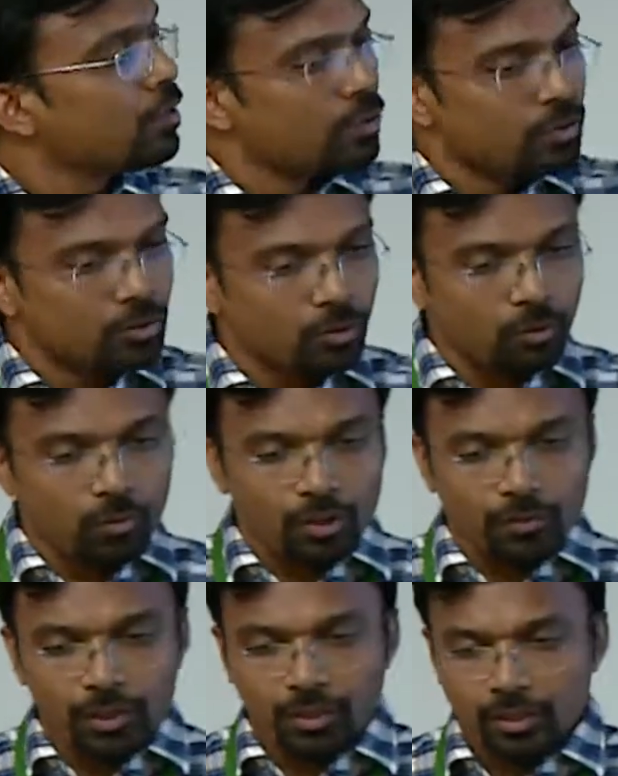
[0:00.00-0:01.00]
So what
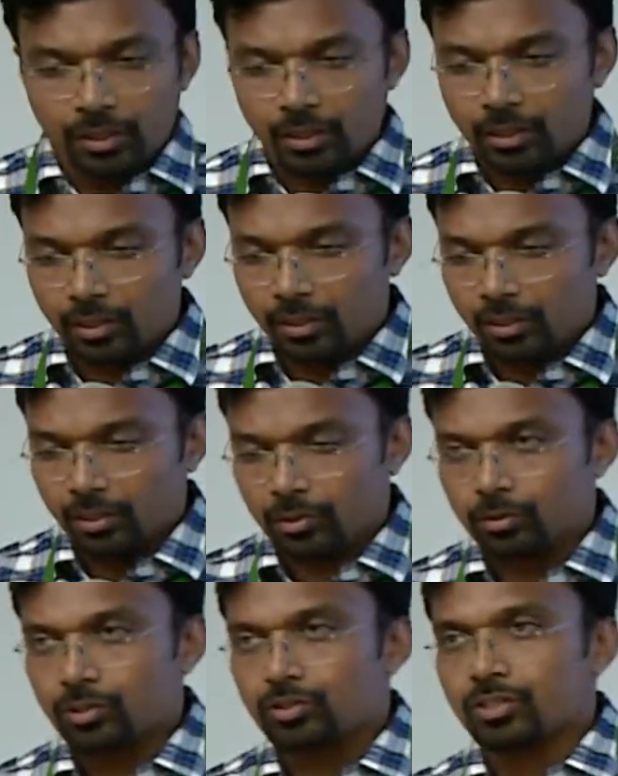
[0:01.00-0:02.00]
we did in
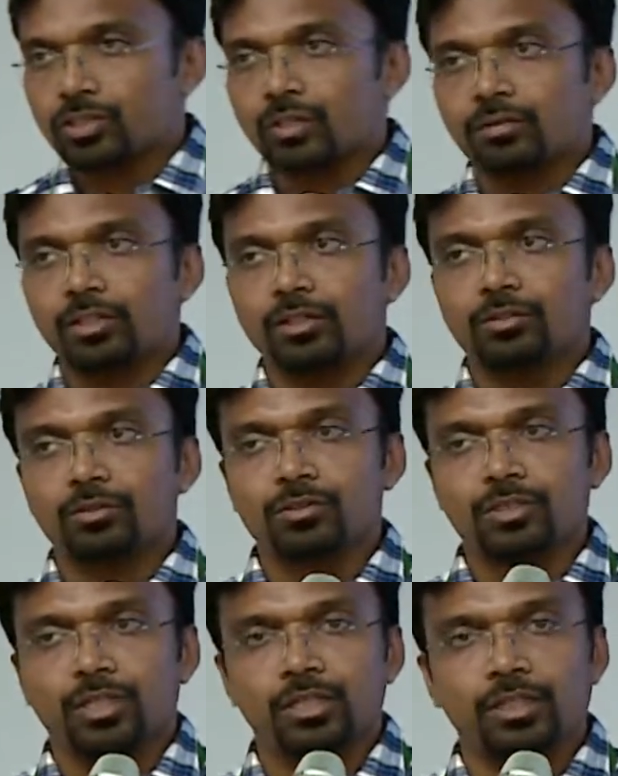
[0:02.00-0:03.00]
2017,
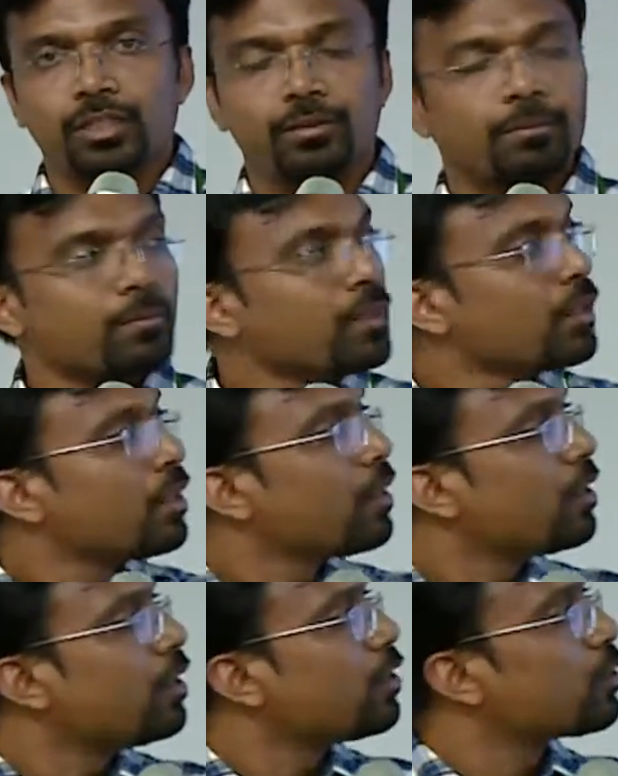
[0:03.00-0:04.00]
2018 is